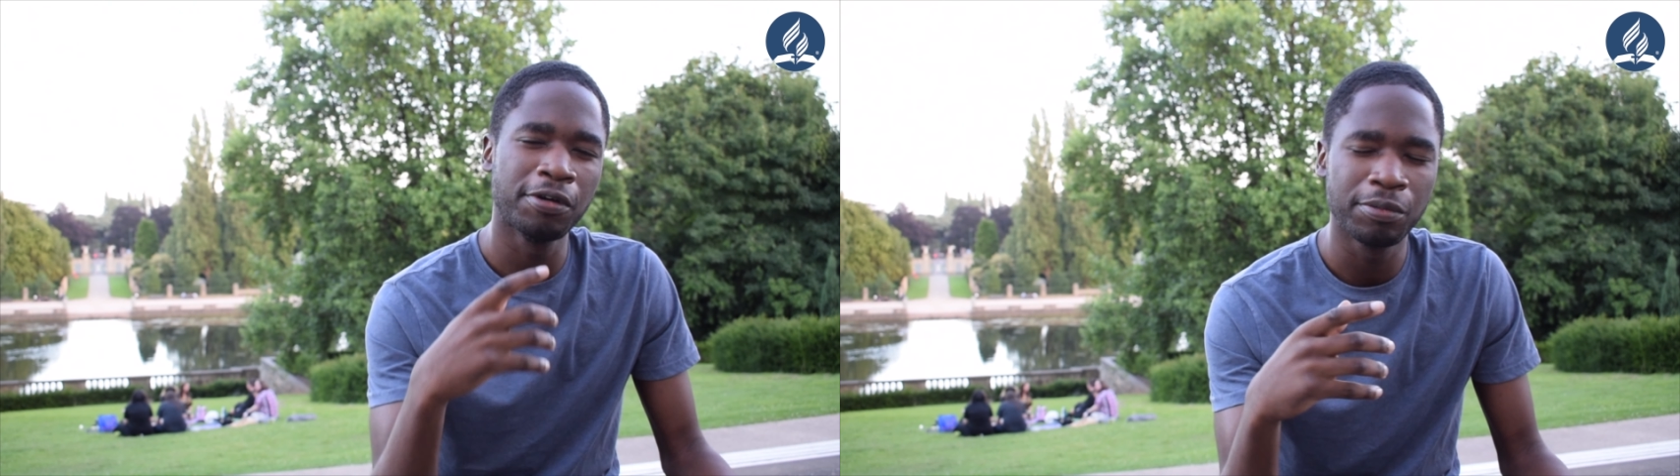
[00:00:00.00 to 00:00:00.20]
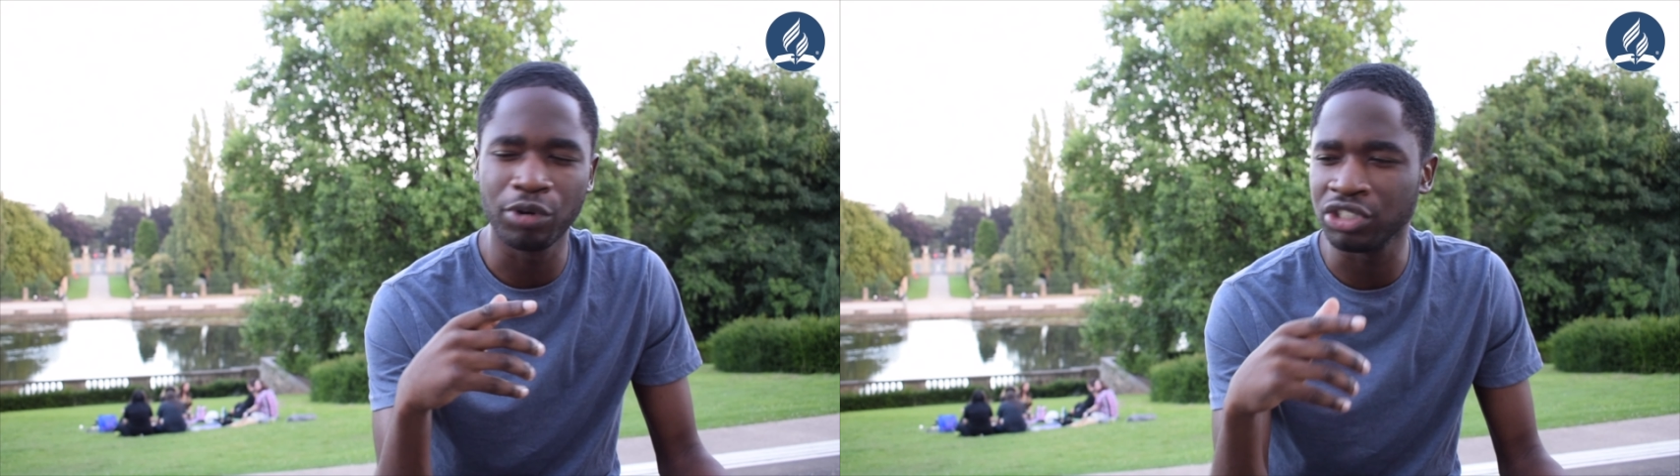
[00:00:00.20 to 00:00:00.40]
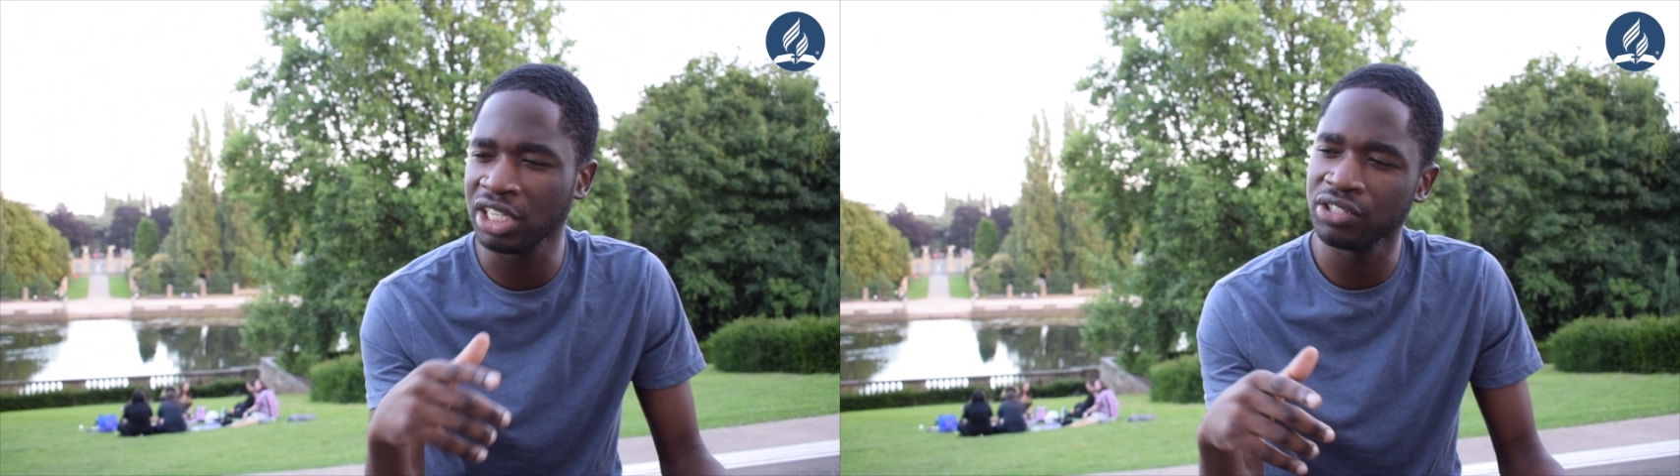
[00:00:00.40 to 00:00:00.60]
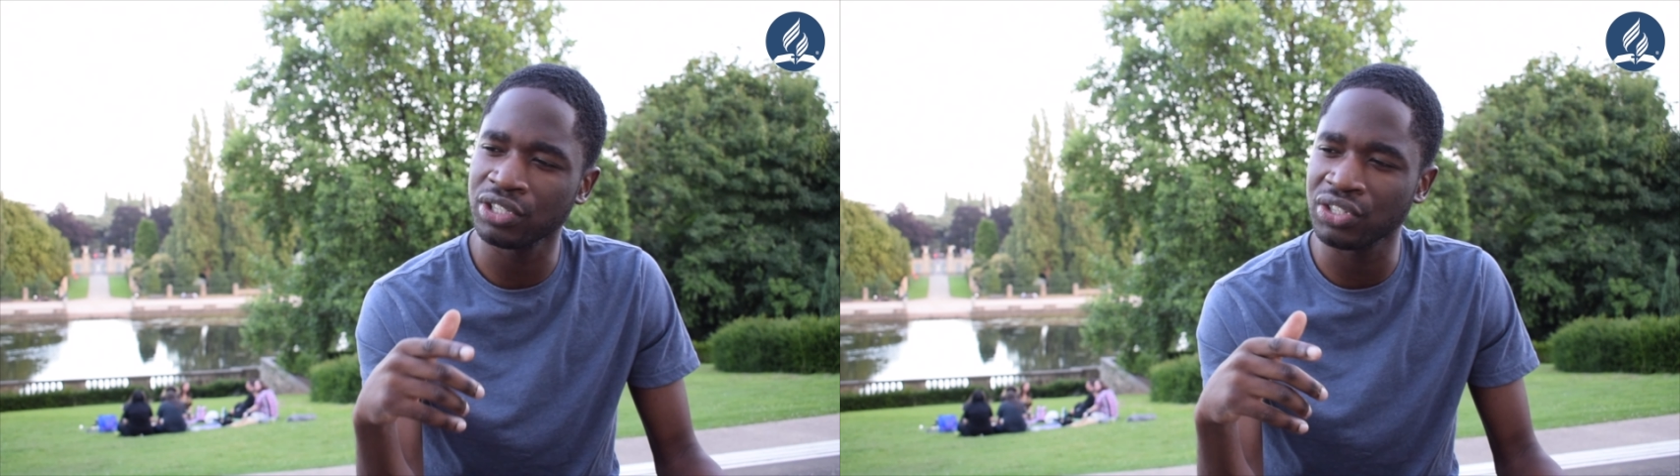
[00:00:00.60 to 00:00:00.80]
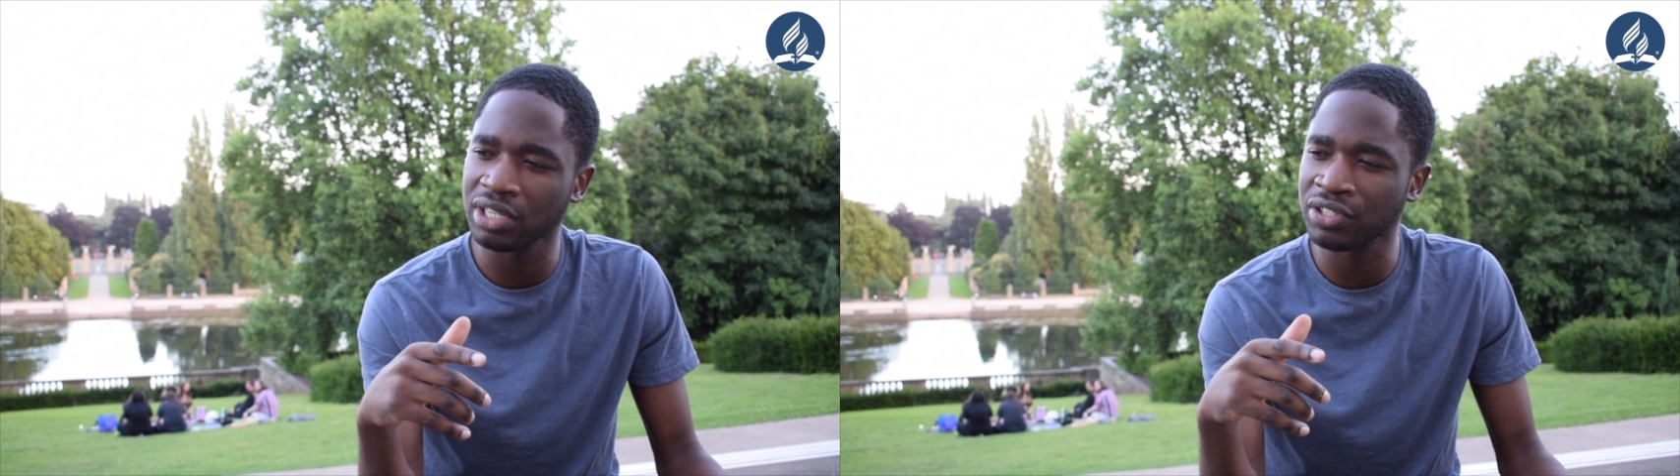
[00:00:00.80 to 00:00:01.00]
But Jesus
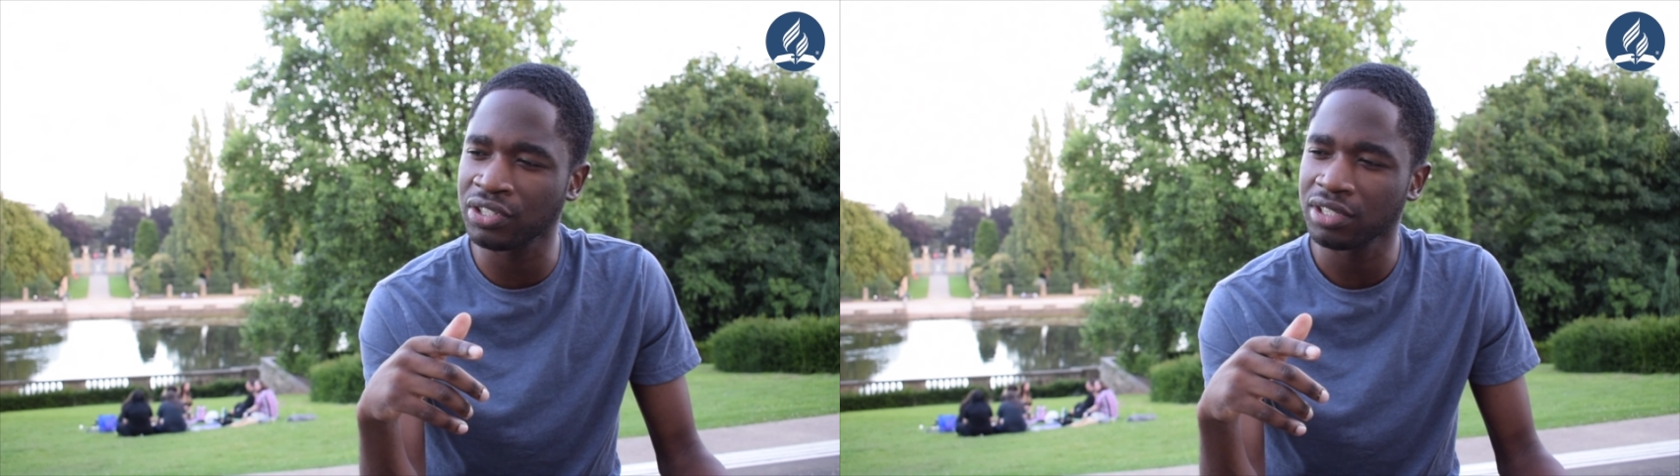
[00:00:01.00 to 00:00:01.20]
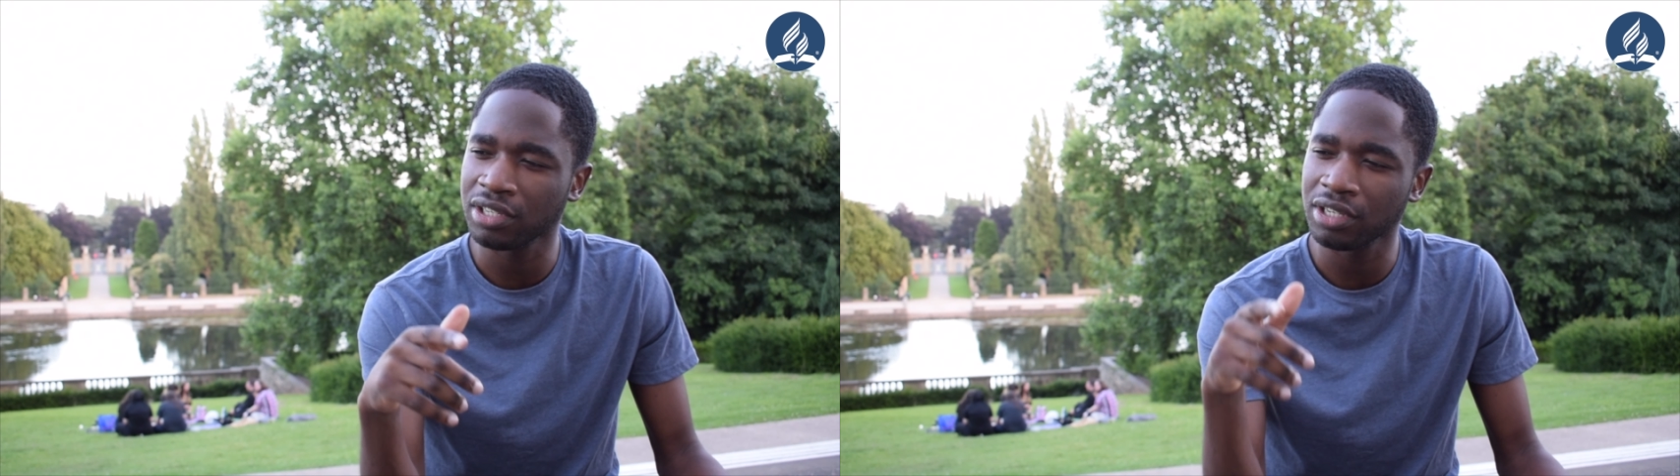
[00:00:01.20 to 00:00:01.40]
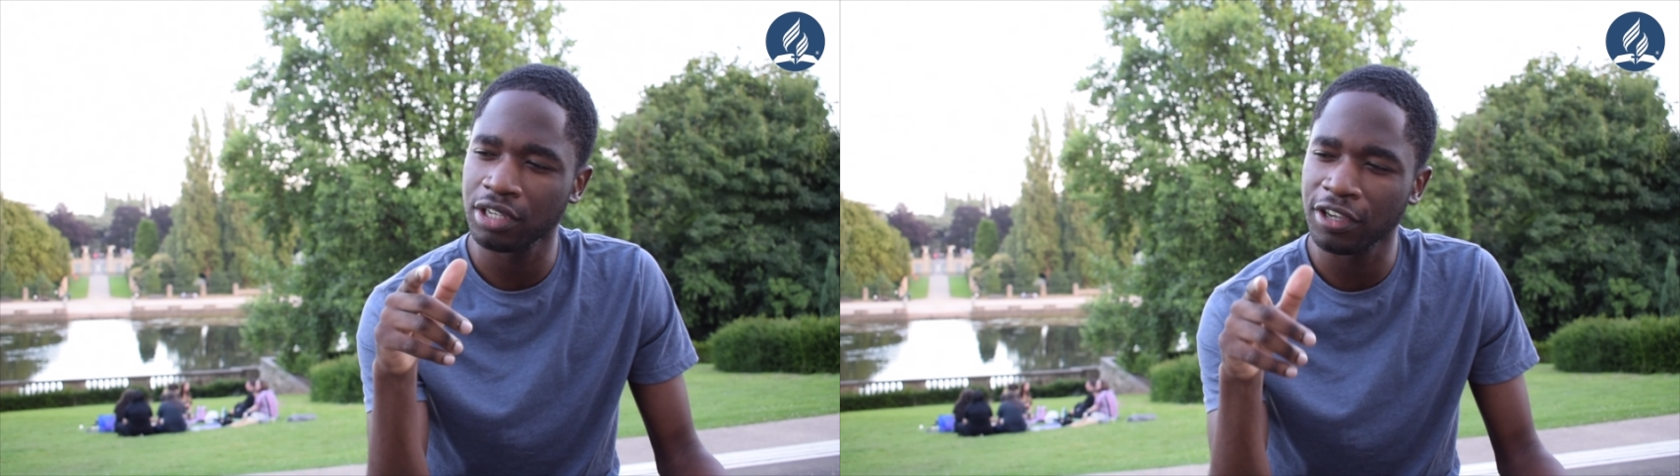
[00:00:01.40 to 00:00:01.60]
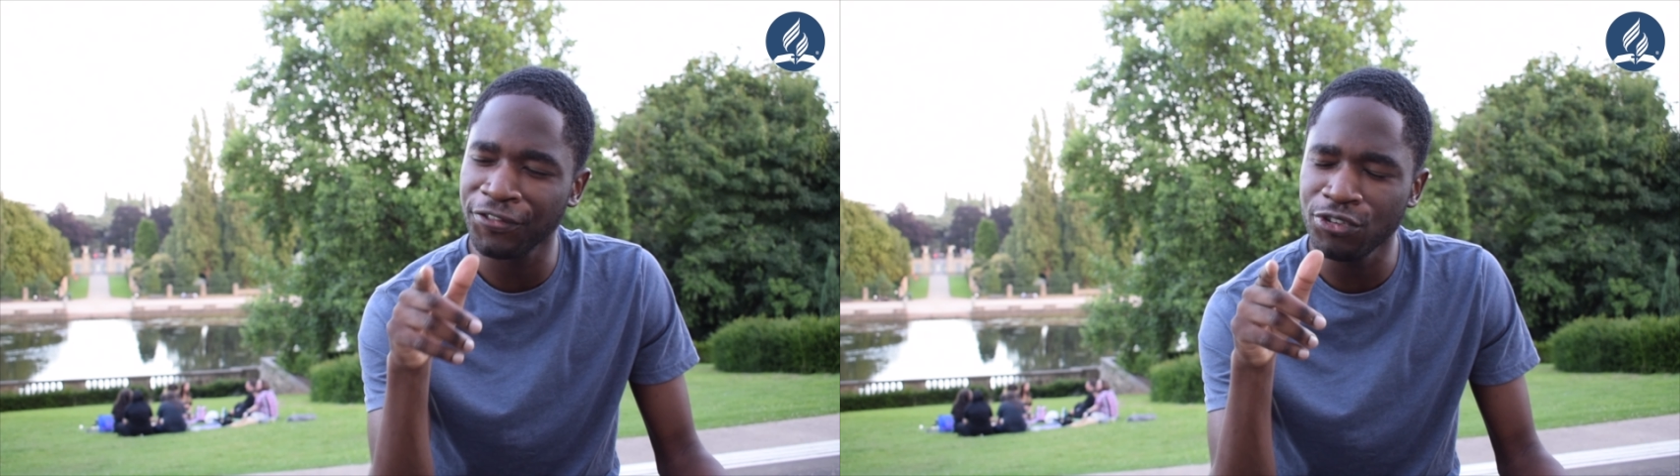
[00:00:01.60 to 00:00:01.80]
says, if